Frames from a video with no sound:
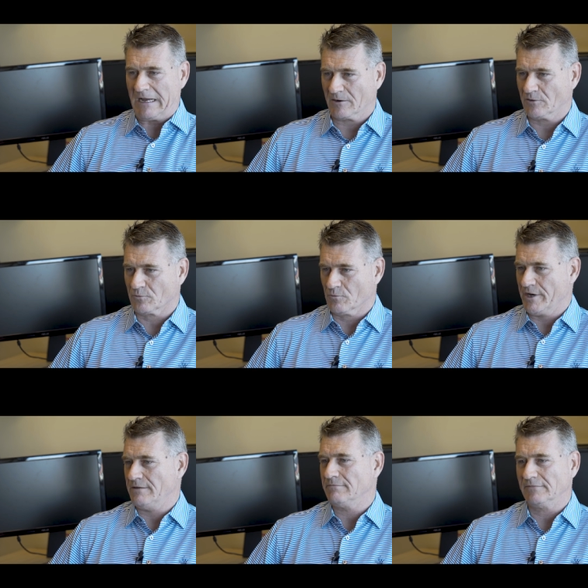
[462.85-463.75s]
a, a,
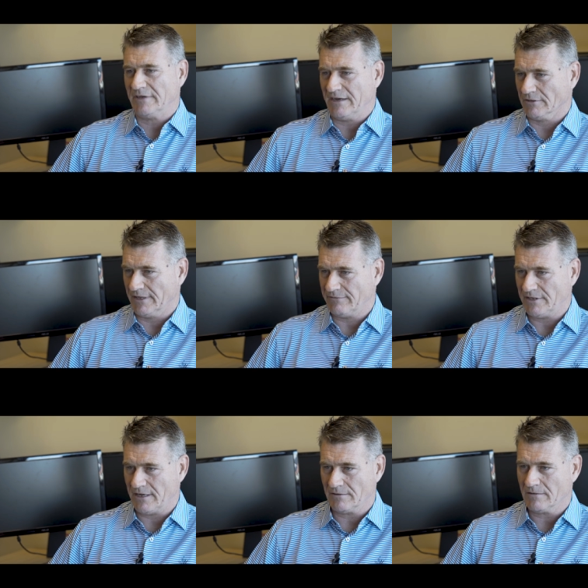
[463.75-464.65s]
great naval
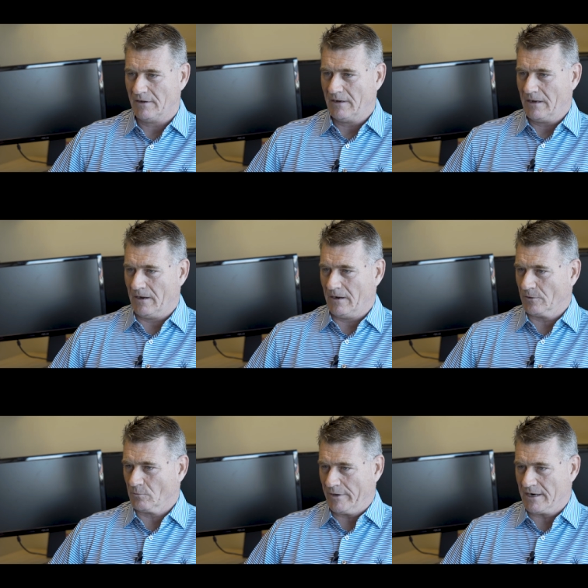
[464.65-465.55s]
aviator, a
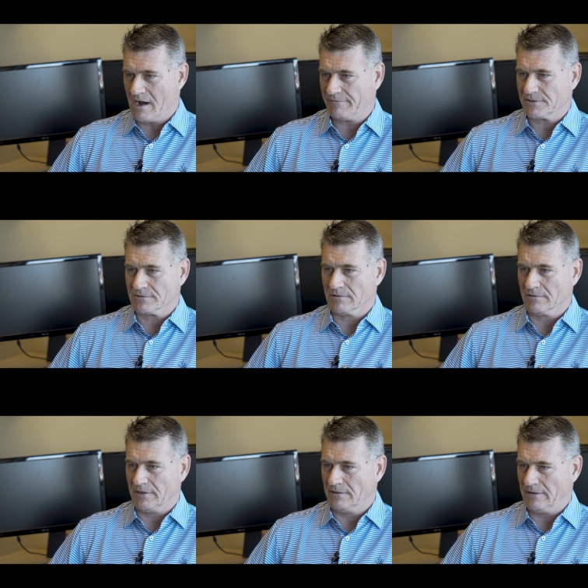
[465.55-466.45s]
great
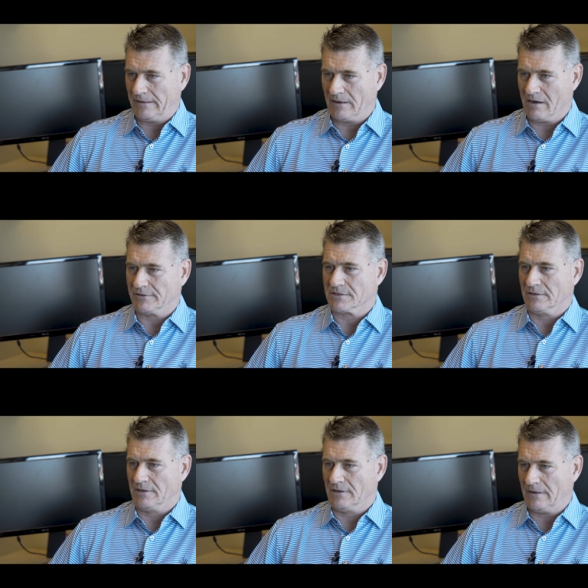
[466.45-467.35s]
officer, and uh,
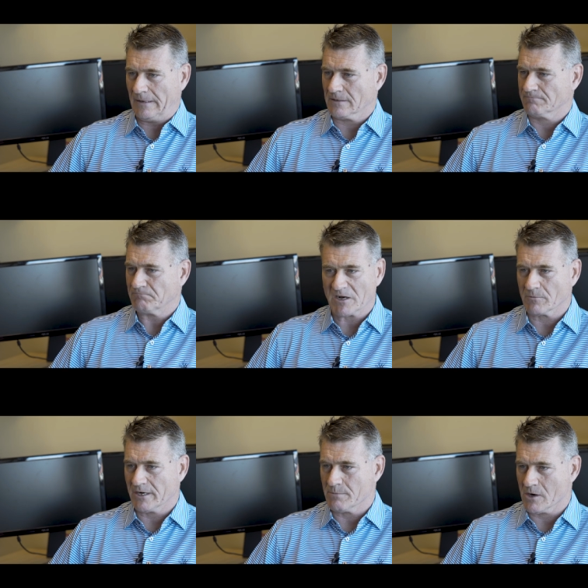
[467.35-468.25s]
obviously a, a,
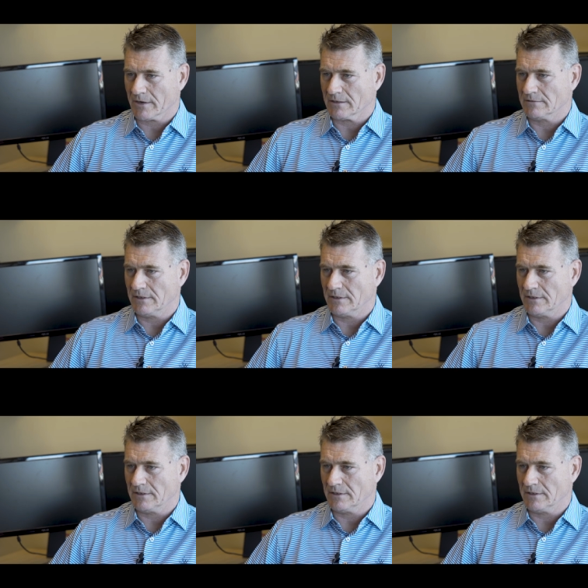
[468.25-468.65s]
great American.